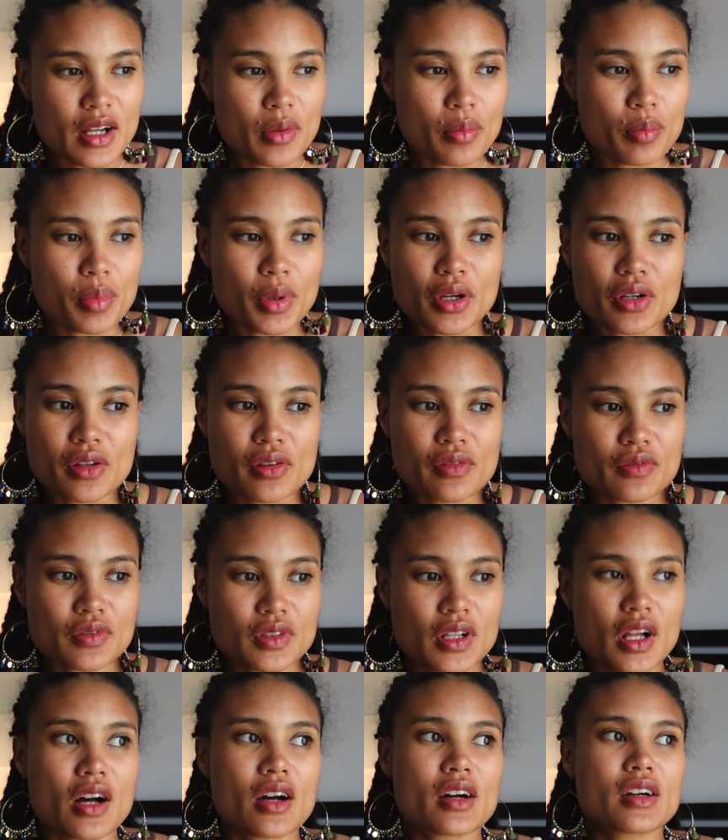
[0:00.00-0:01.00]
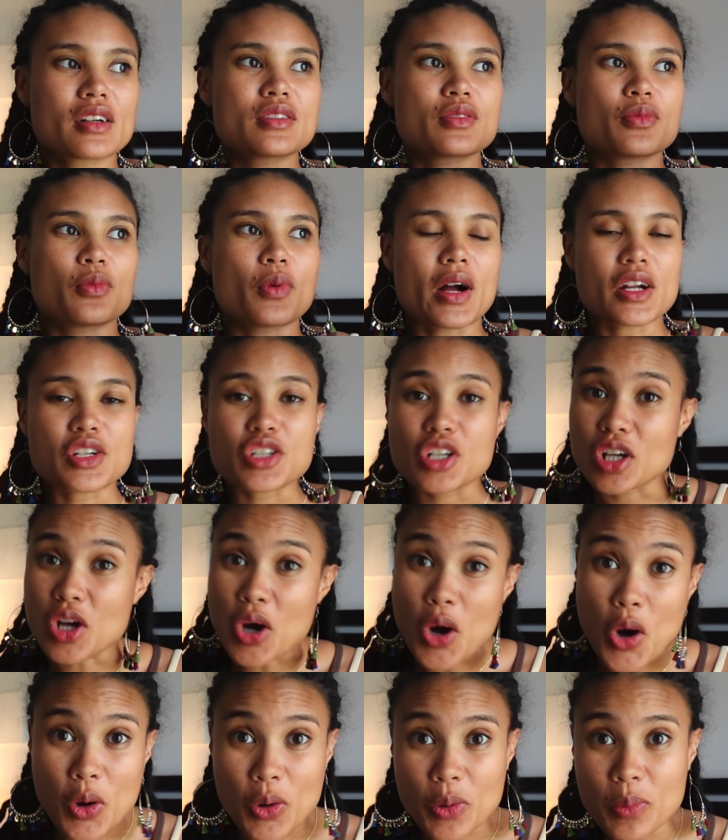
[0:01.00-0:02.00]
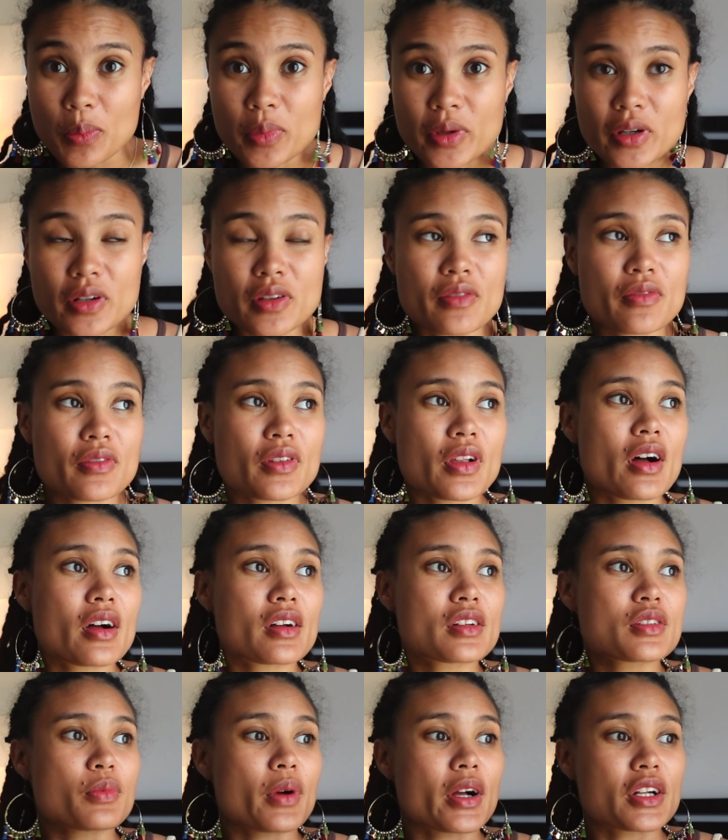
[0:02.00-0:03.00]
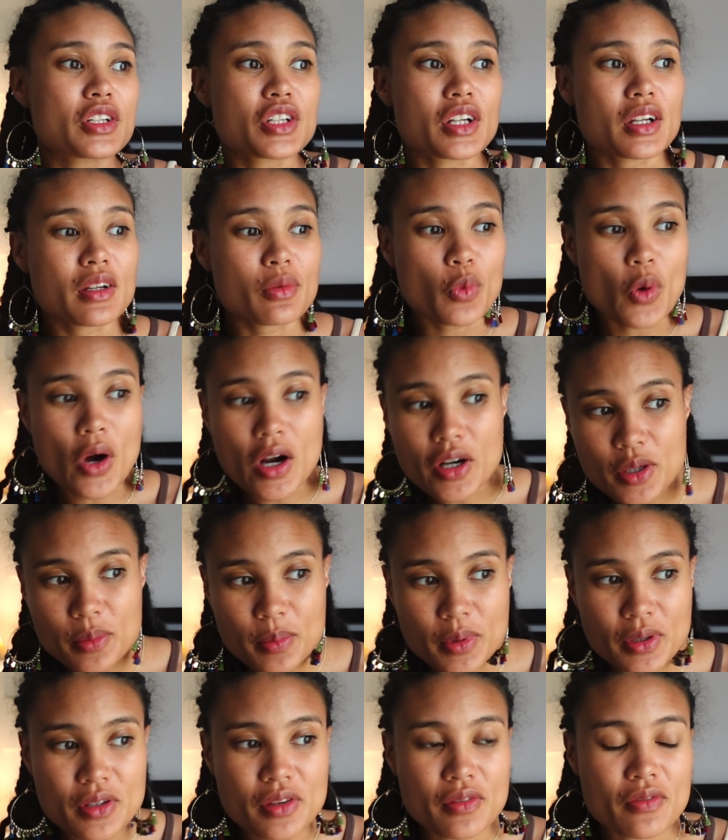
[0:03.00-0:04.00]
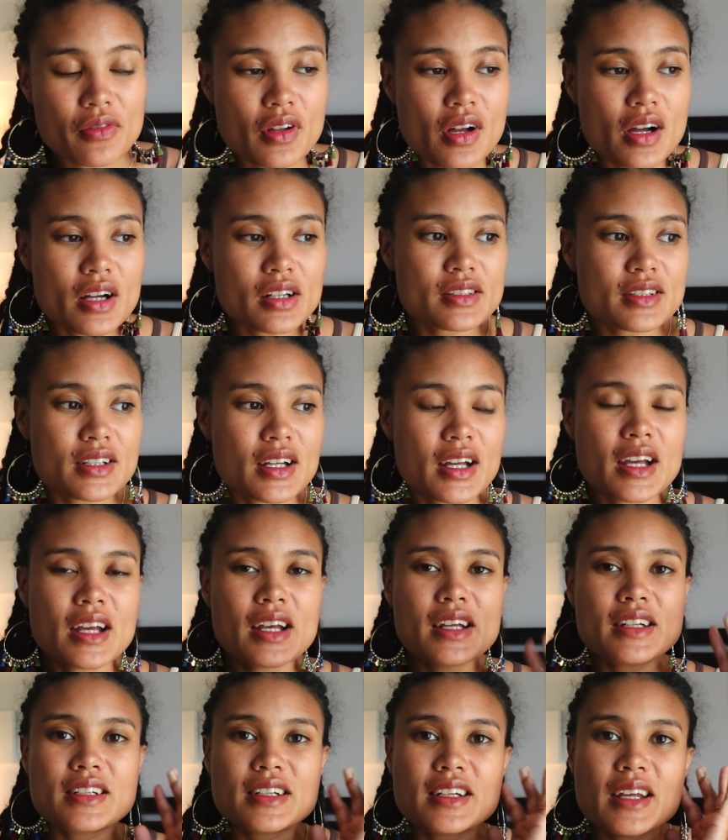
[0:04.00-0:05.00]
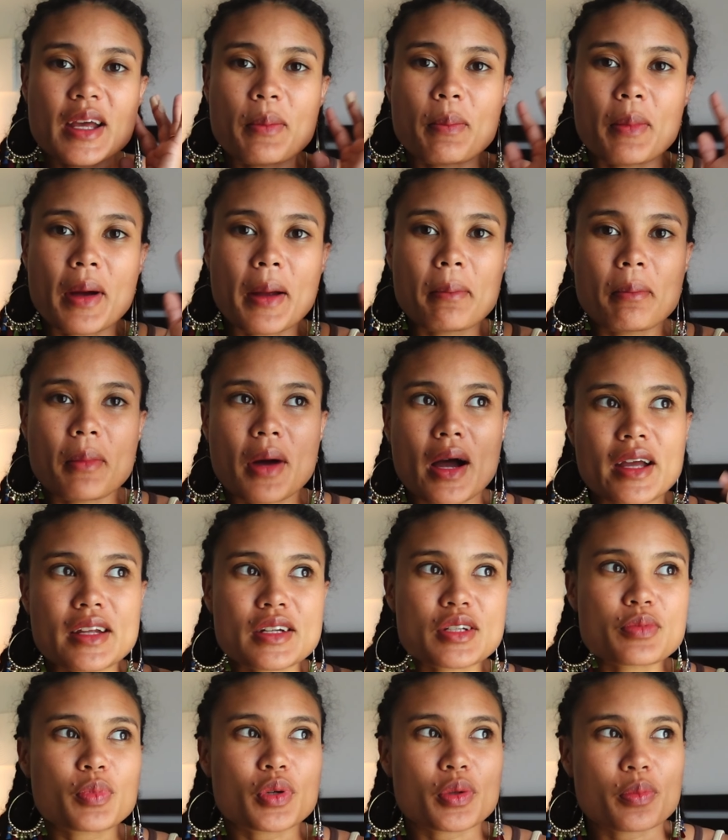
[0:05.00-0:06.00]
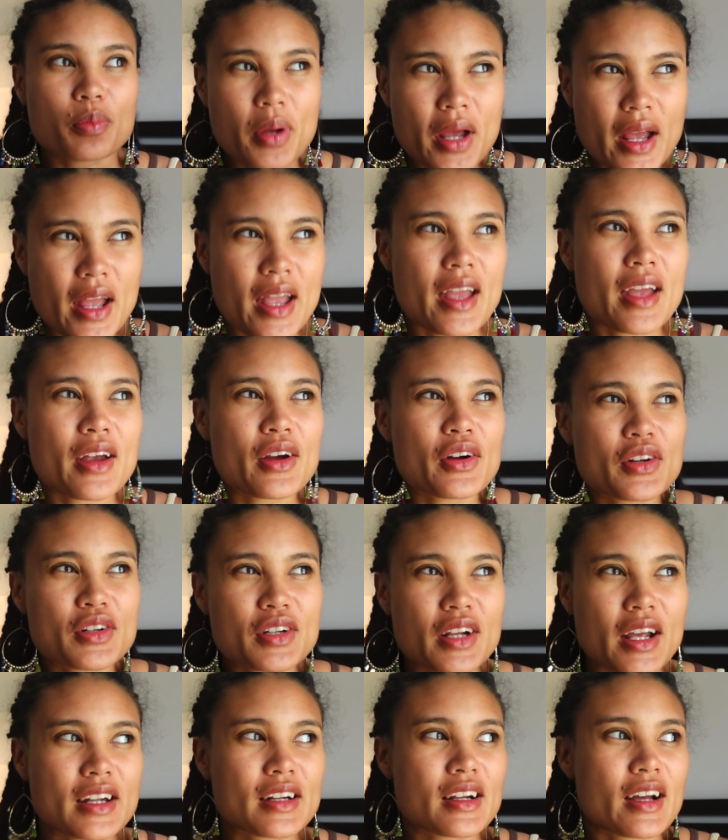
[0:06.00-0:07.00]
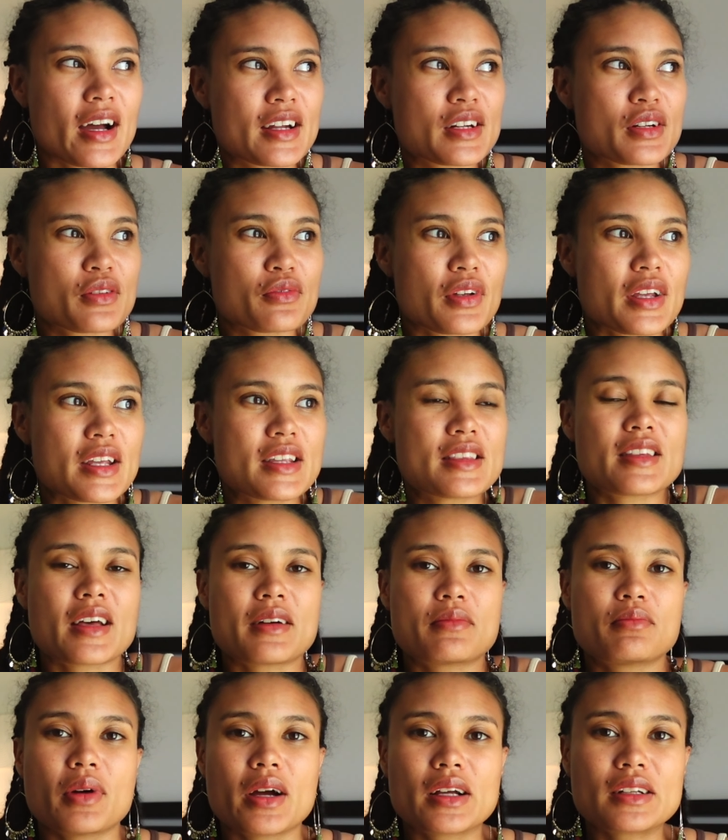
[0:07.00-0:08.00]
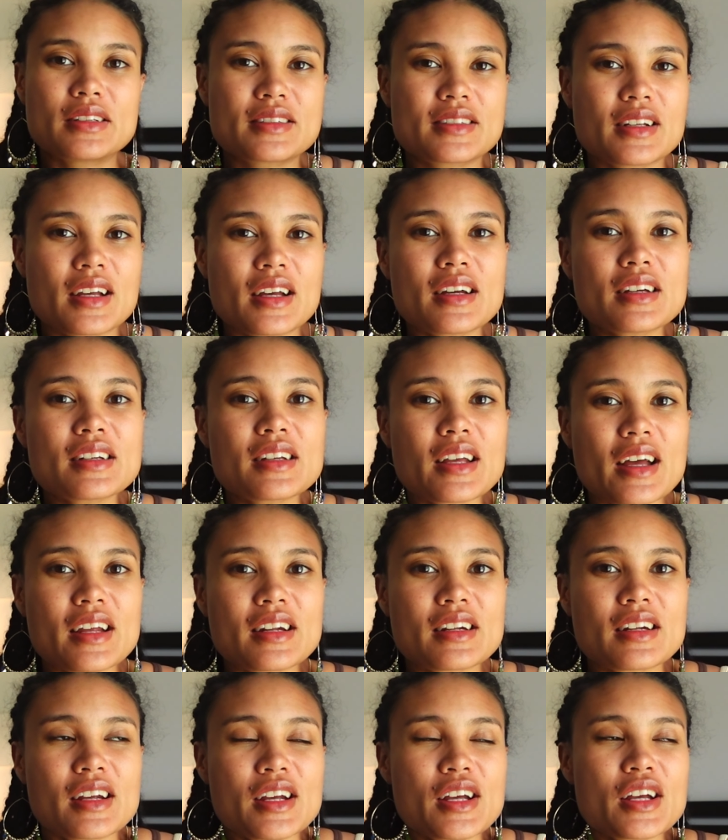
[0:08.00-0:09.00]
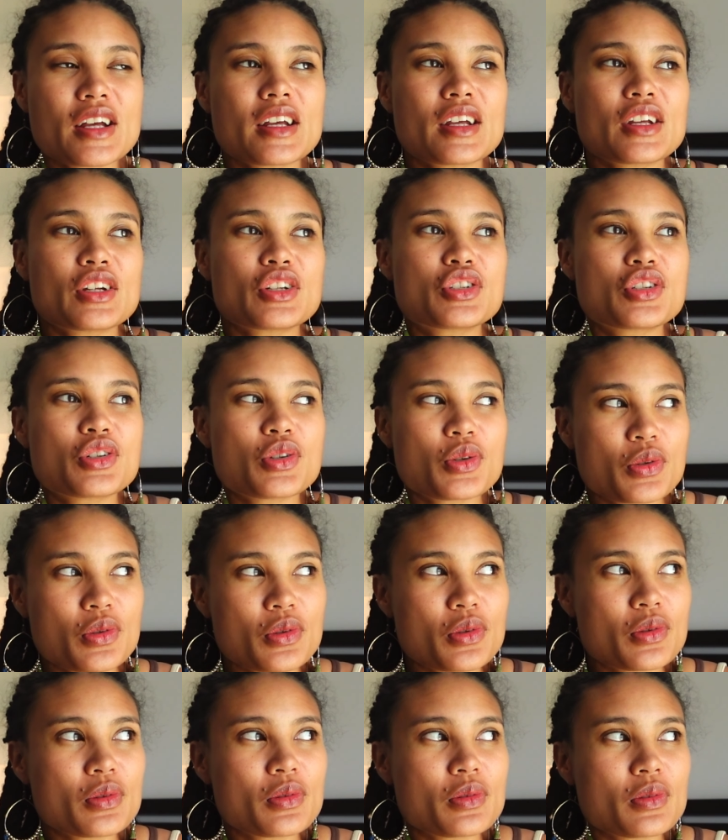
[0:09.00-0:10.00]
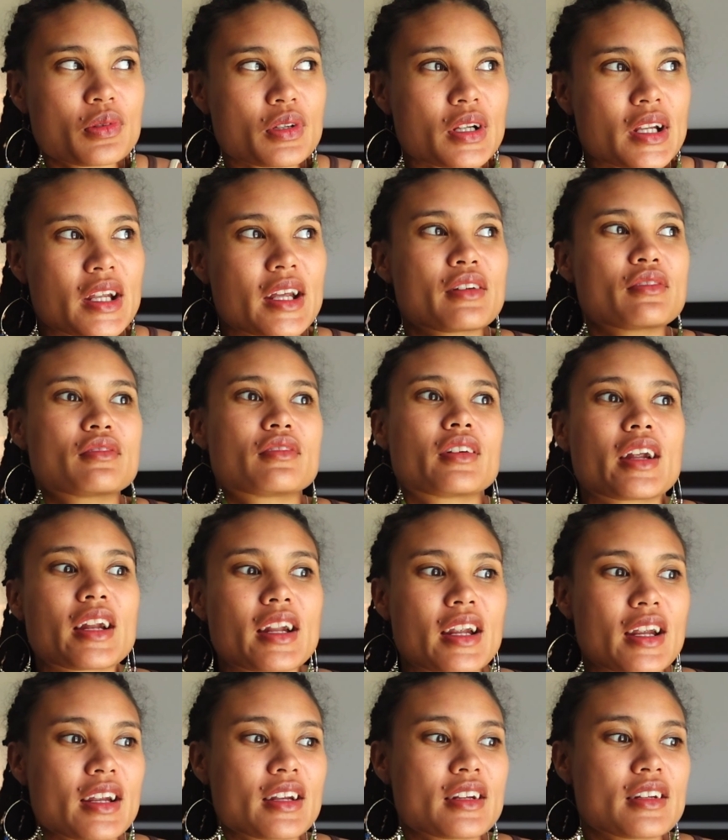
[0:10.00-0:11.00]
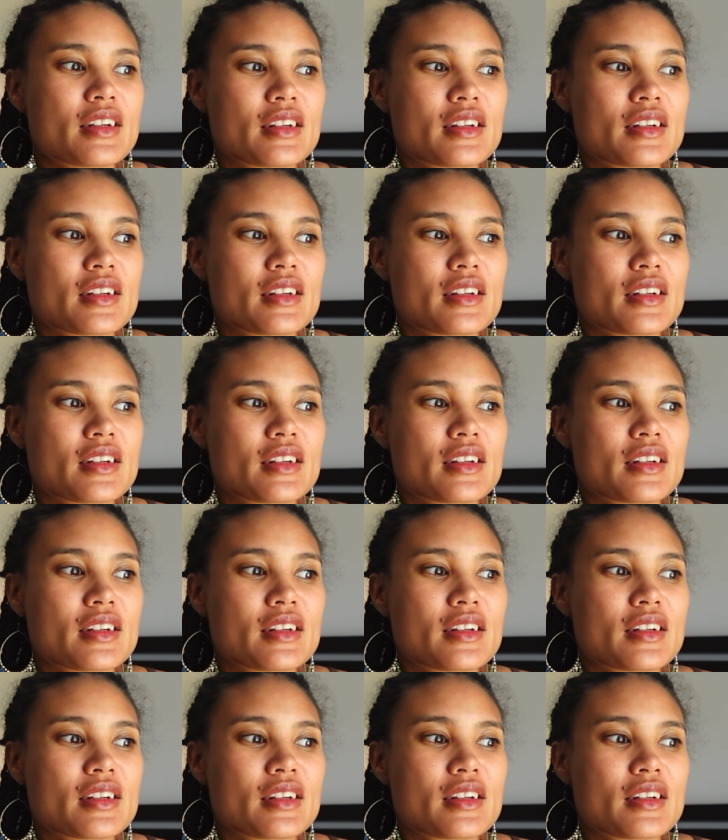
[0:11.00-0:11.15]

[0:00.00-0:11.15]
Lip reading: birth vlogs, watching home birth vlogs, watching water birth vlogs to get my mind prepared and kind of in that mindset again to get ready